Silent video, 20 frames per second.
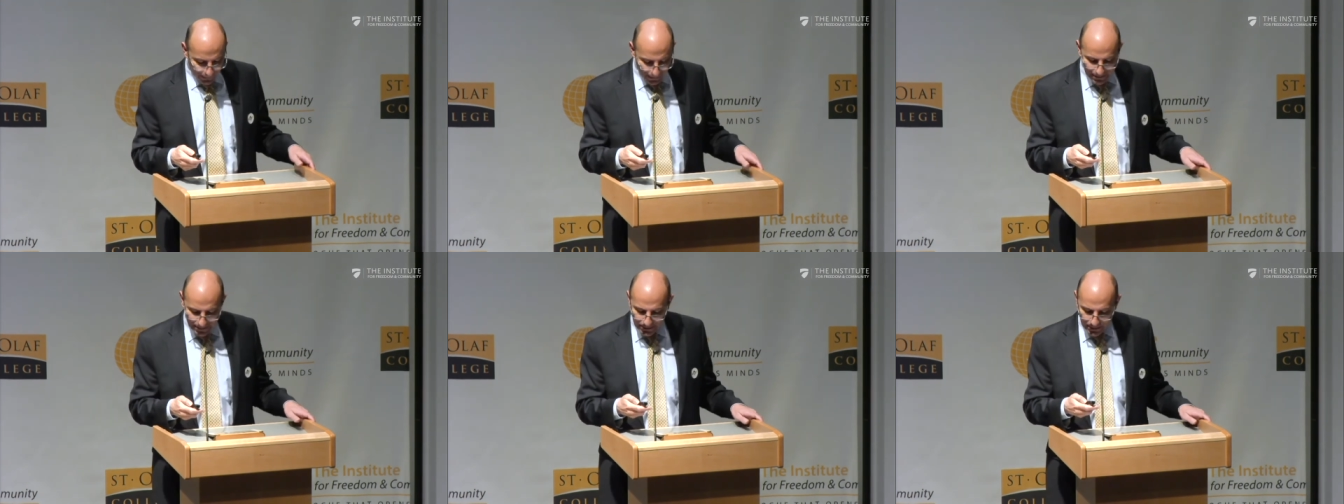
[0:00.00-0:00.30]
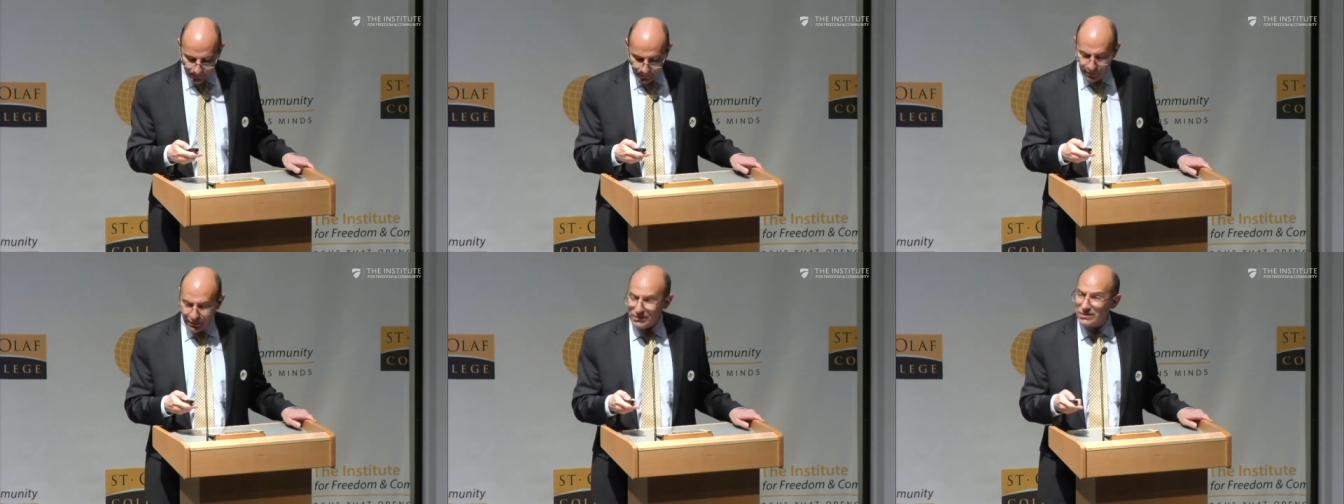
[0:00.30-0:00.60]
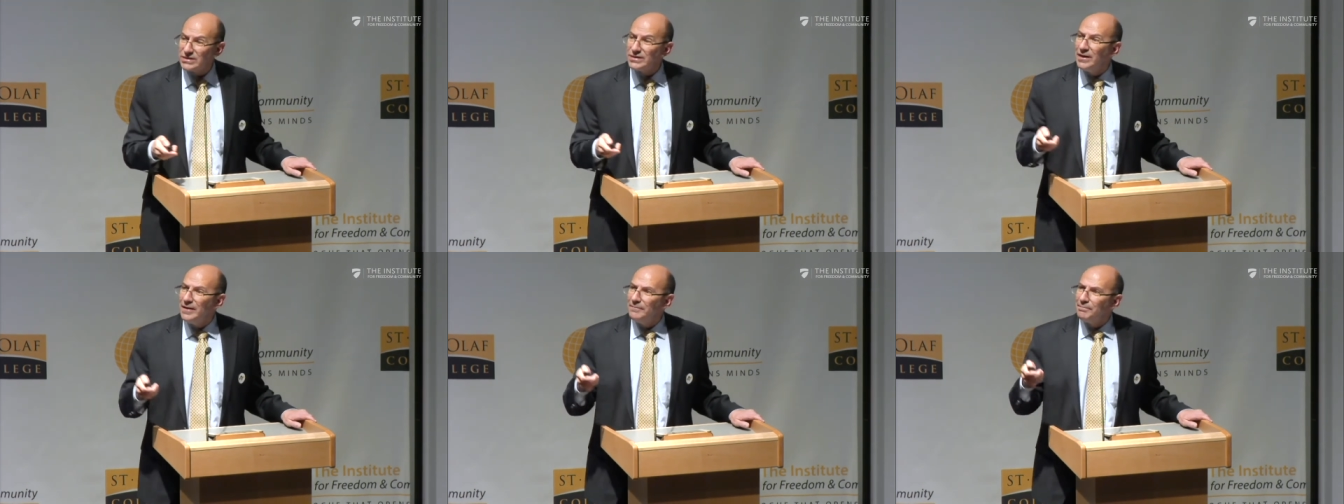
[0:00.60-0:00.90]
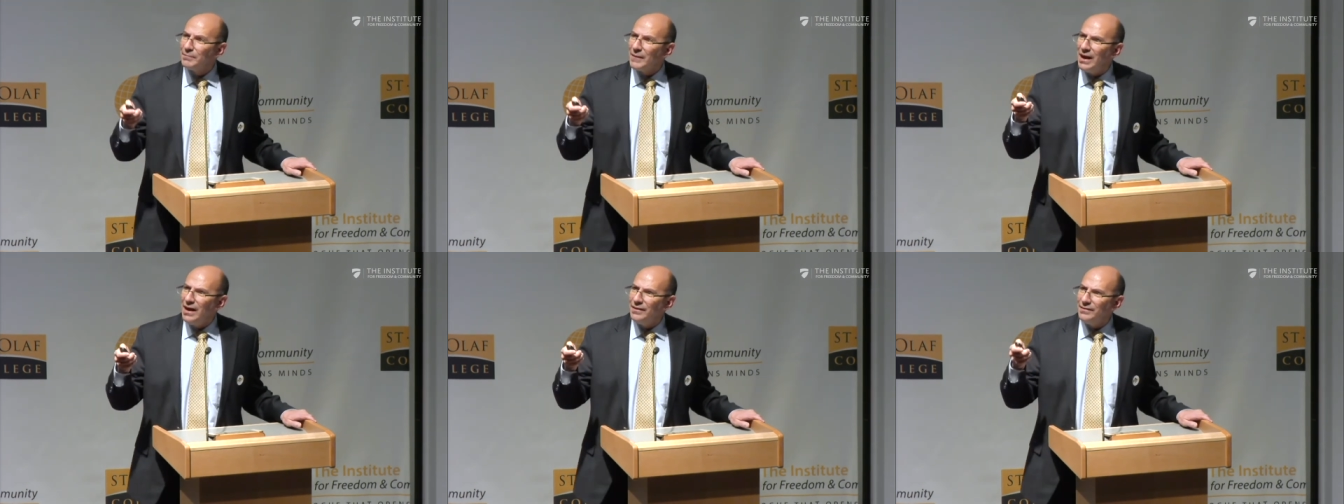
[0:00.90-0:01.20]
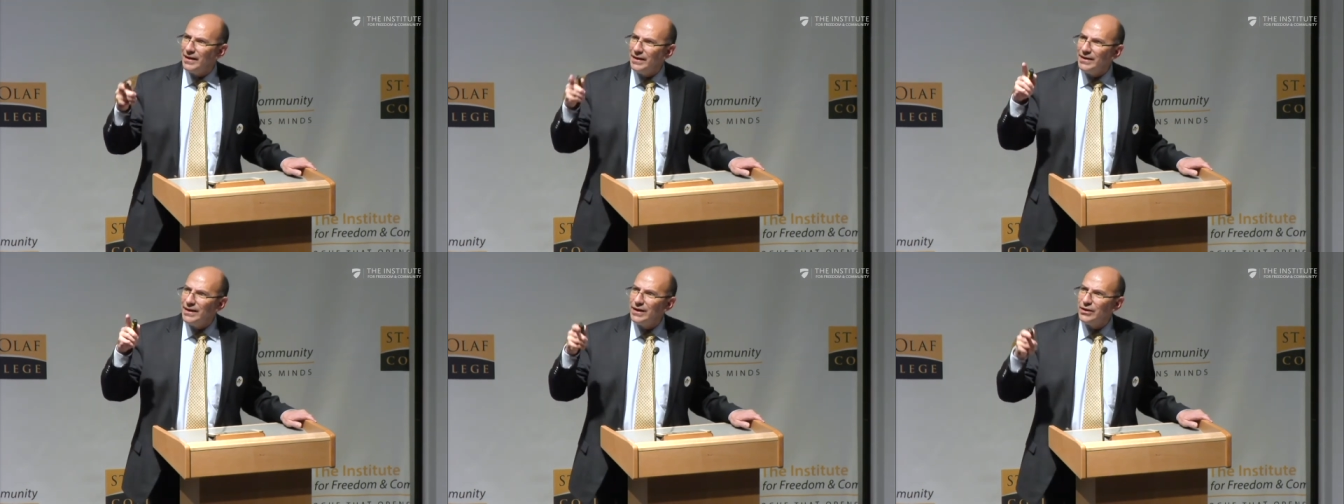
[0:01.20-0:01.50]
principles. And
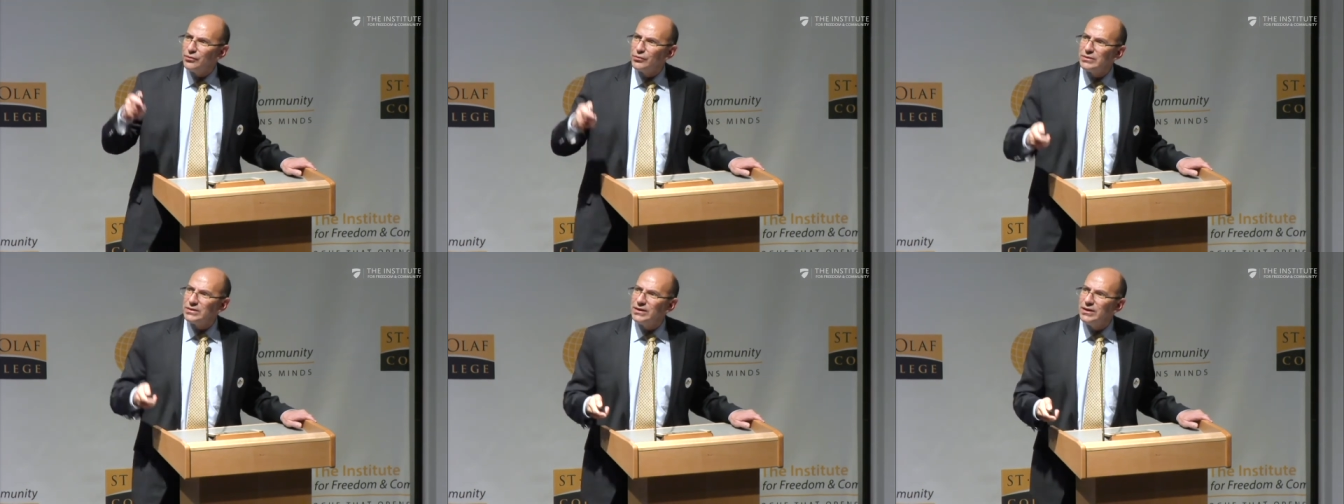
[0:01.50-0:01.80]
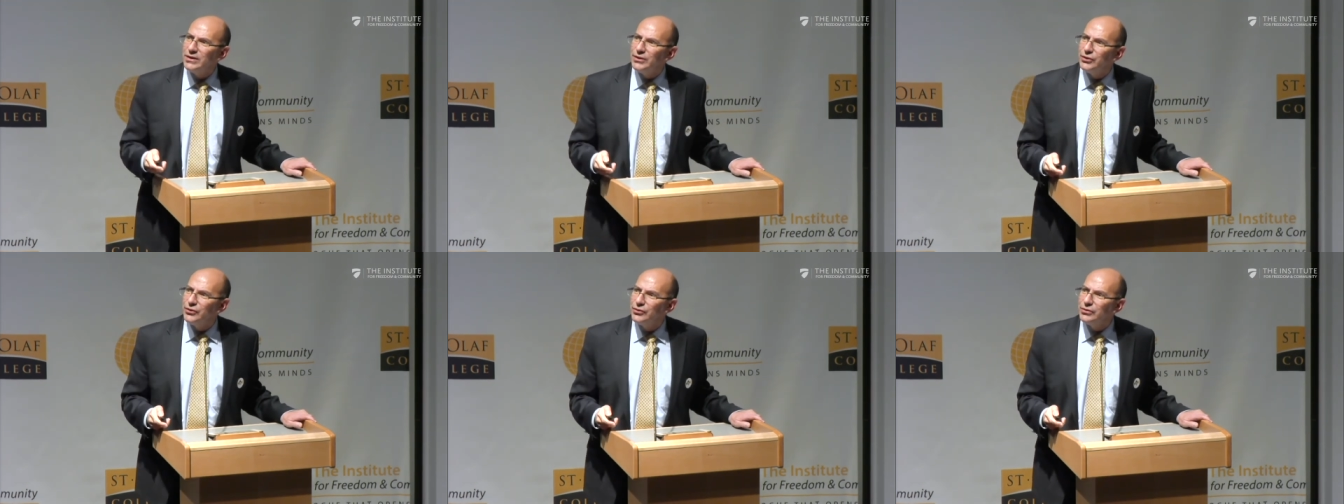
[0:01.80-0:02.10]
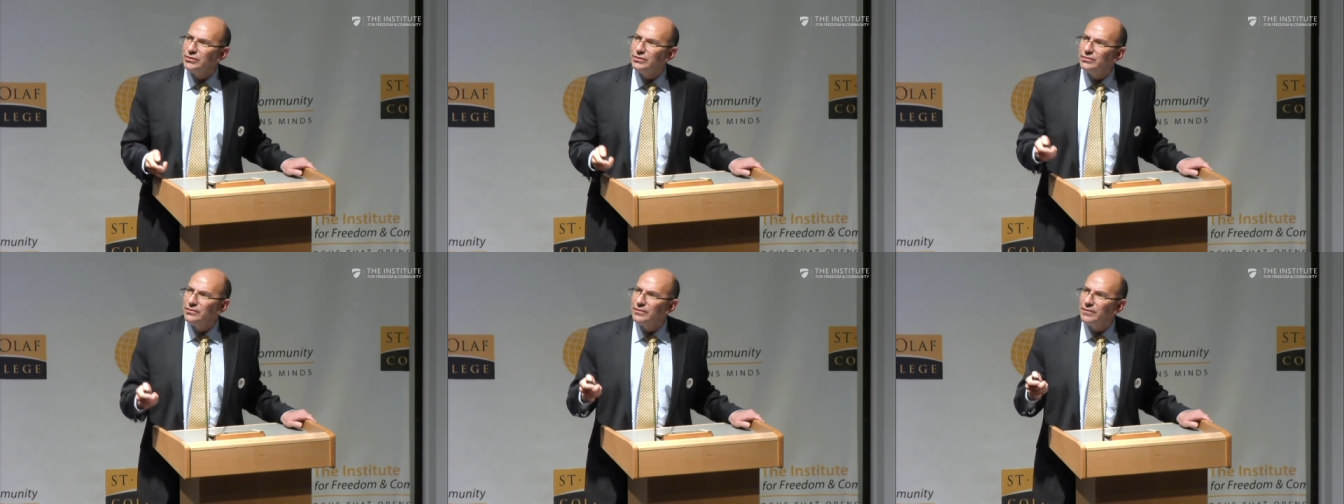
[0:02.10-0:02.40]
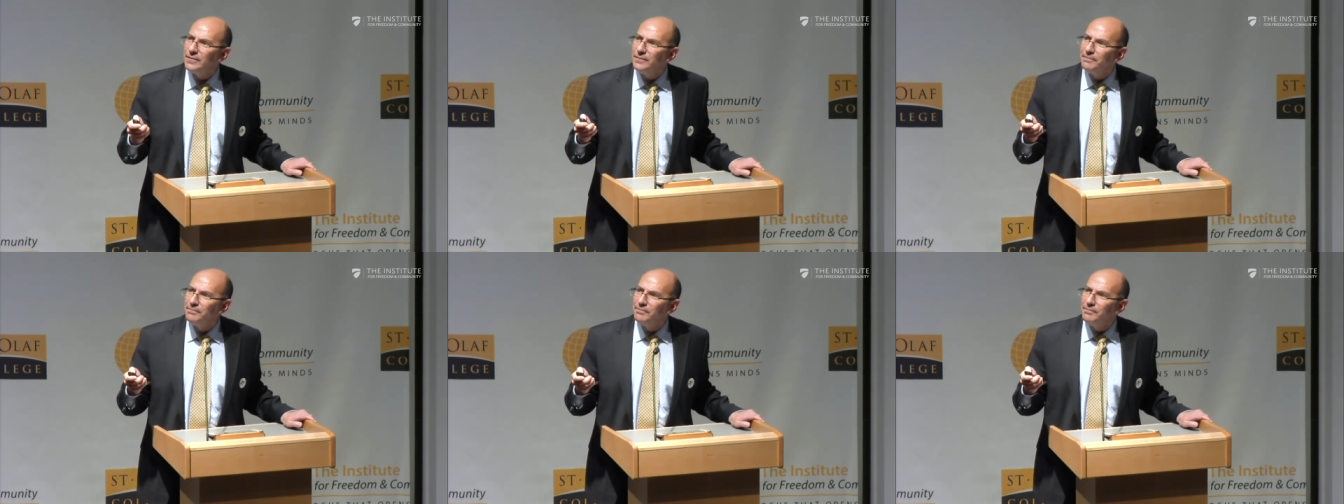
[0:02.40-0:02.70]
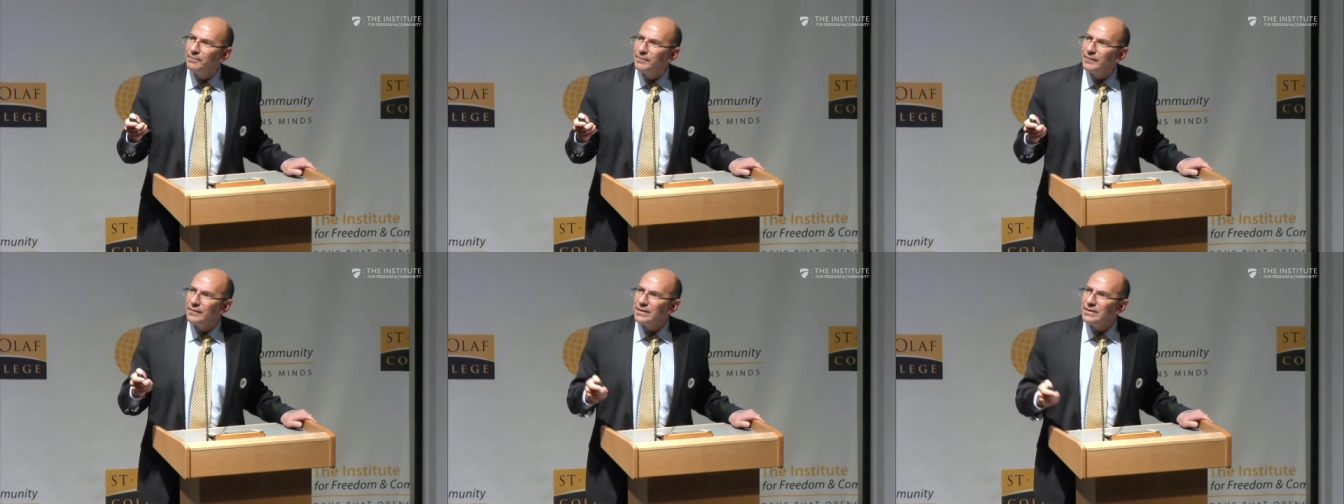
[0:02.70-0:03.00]
then he continued
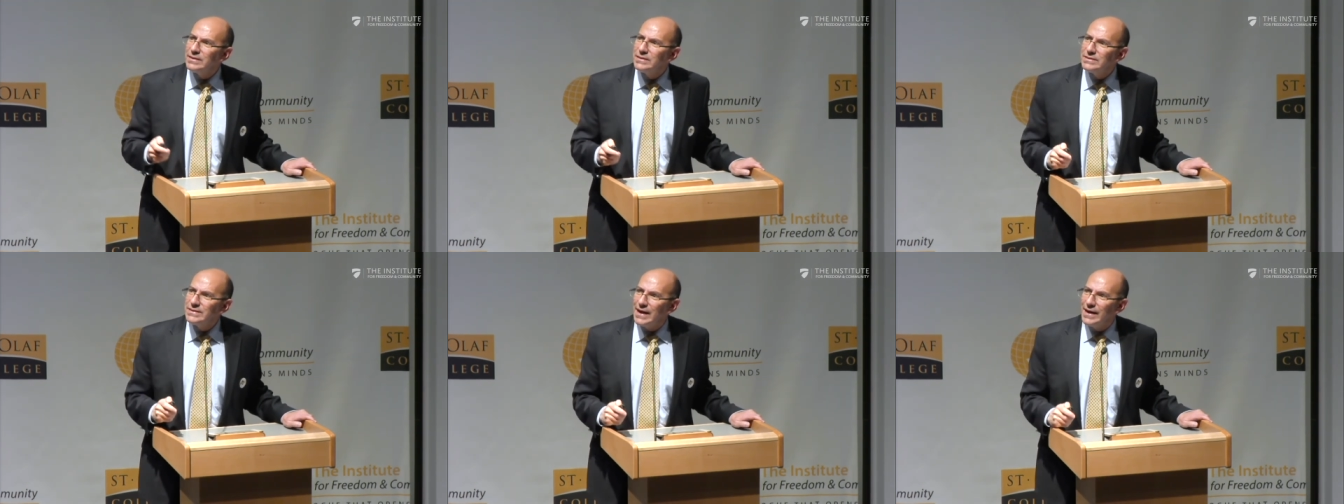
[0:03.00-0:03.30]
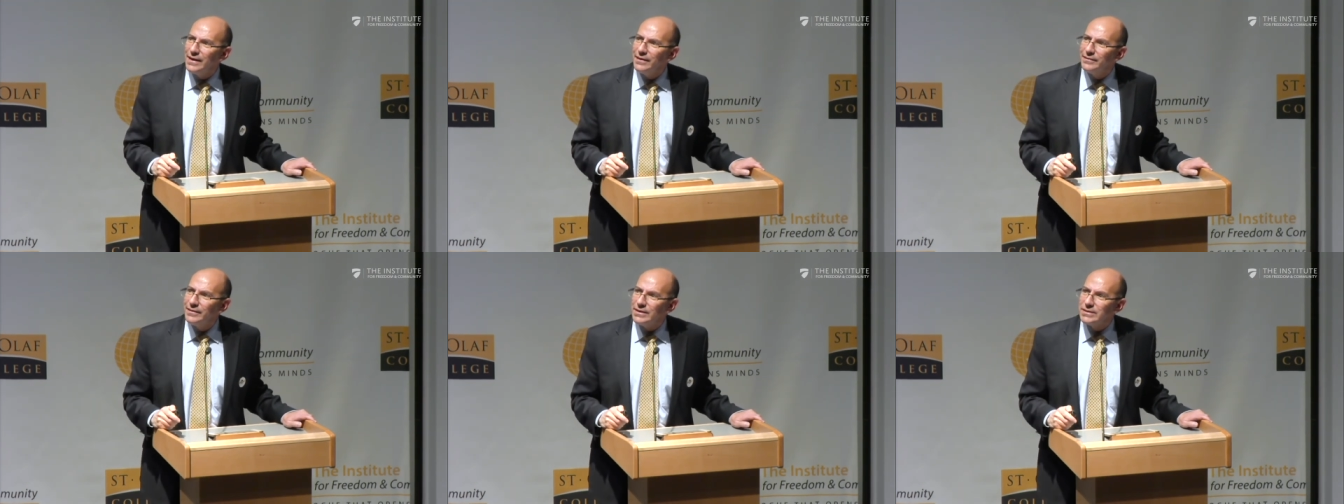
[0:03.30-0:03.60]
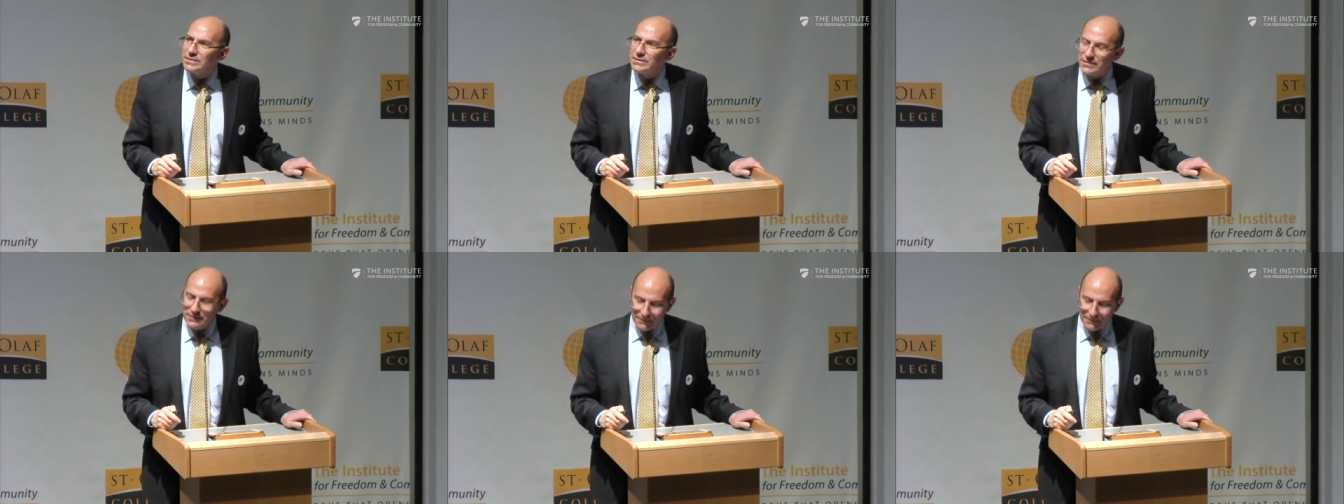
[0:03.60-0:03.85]
saying First, this.